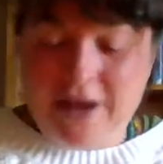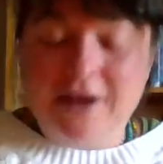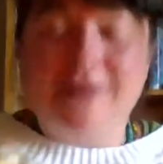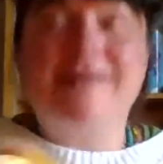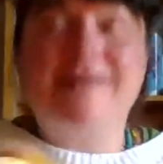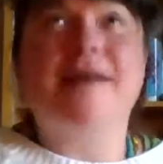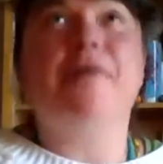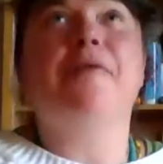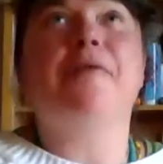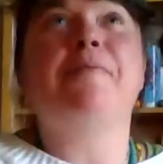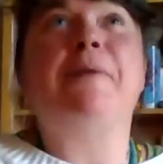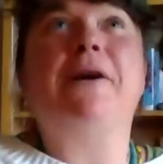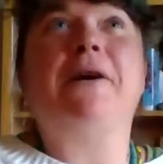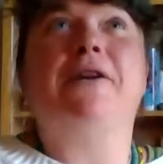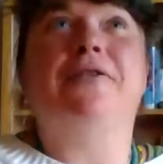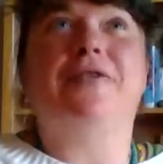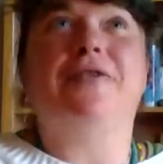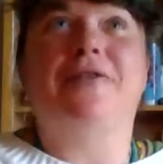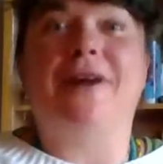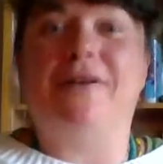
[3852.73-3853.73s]
Because it was part
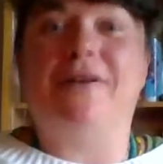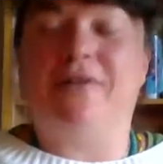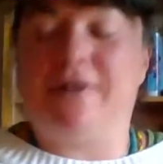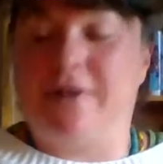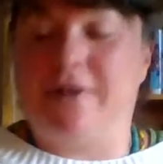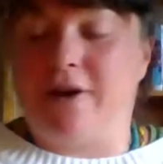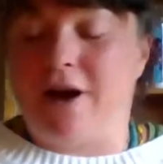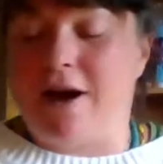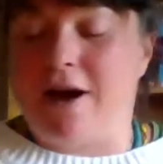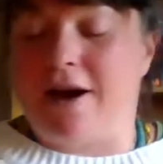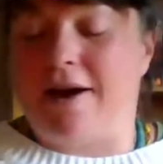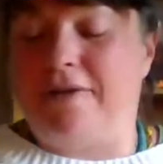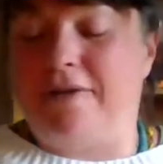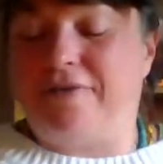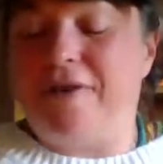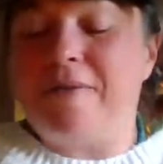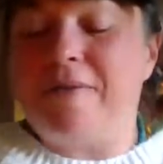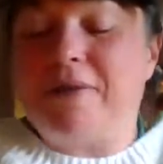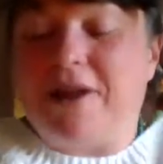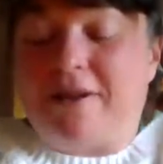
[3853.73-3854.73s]
of Divine
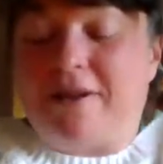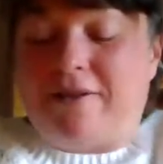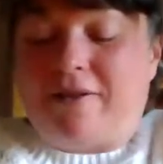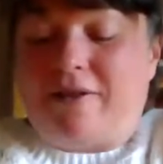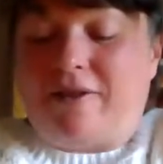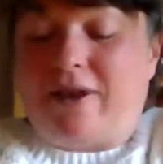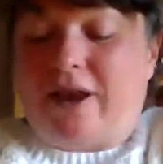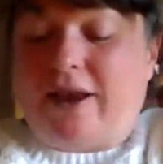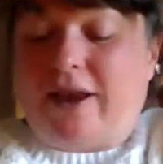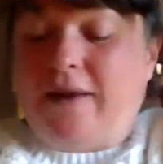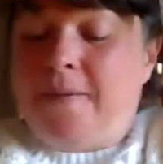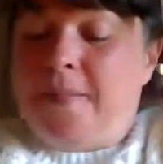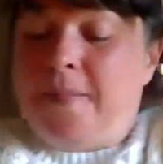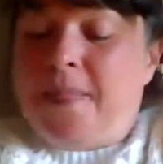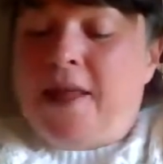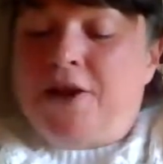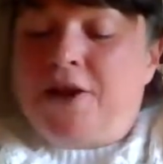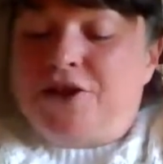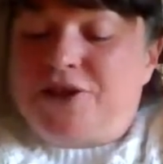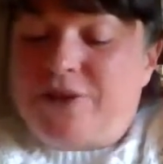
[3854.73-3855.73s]
Feminine's, like,
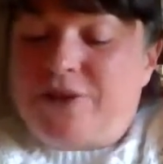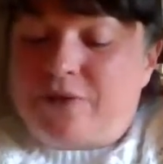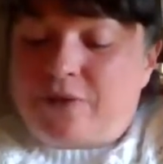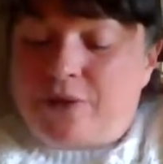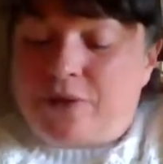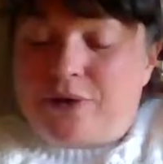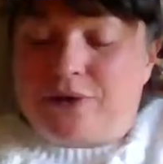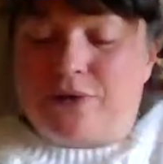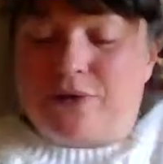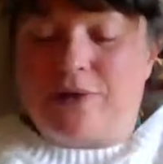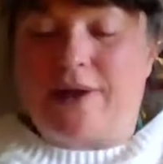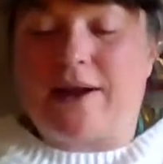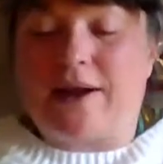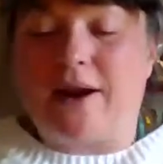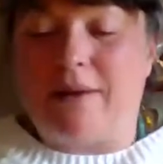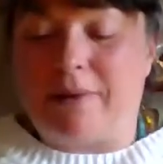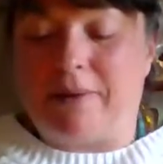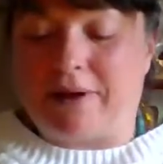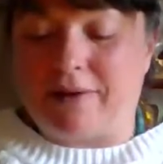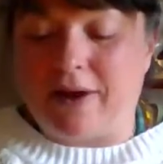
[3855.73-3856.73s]
she's going through that
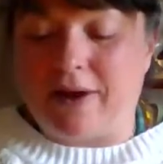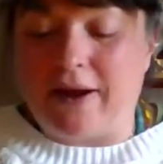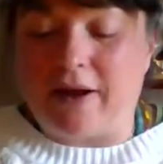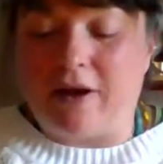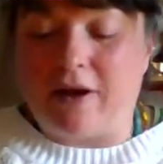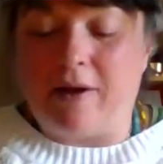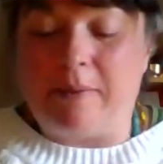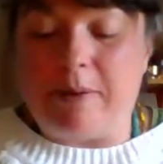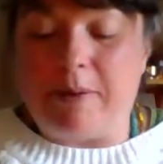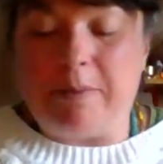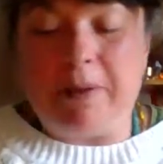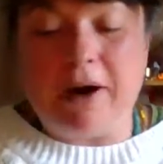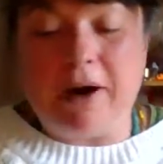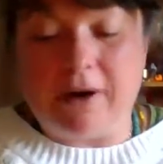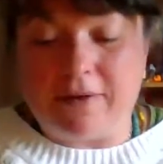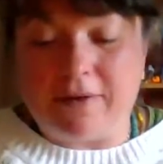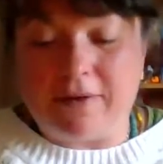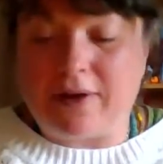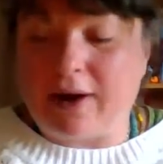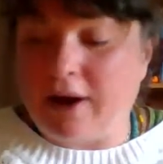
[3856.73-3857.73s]
karmic cycle, but
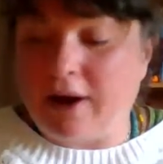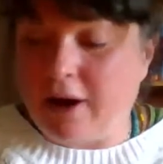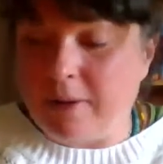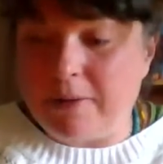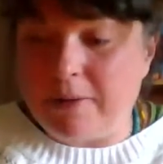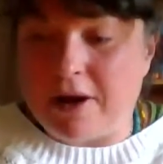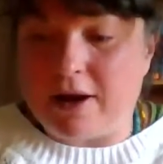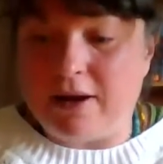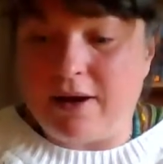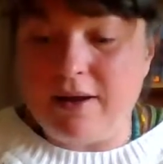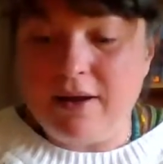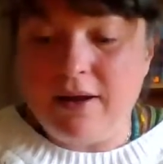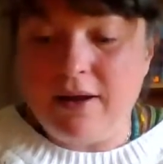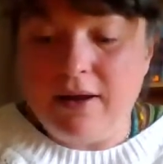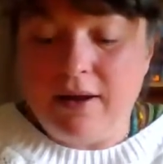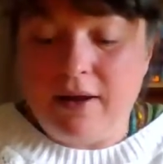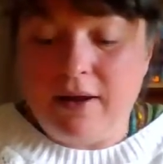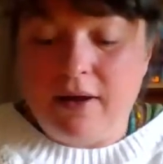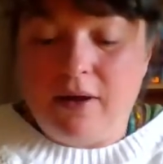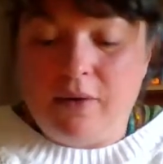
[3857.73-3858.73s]
part of the karma
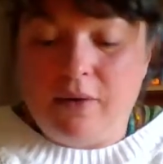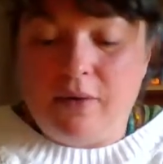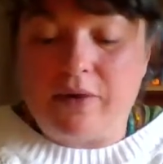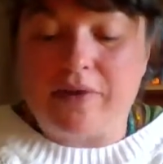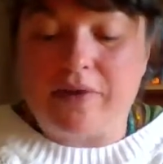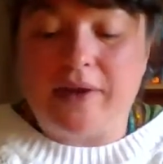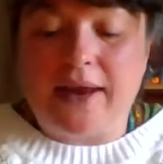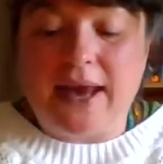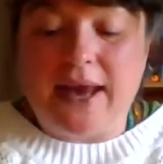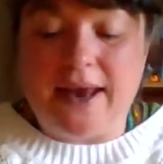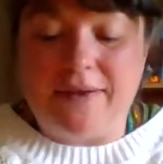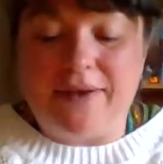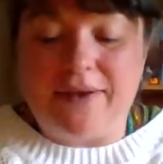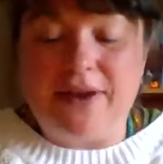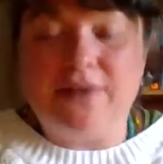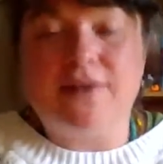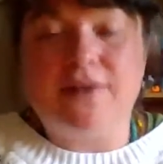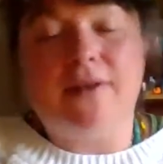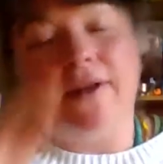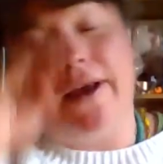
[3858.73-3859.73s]
was like
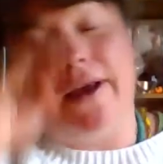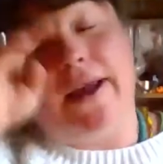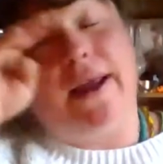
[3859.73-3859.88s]
having to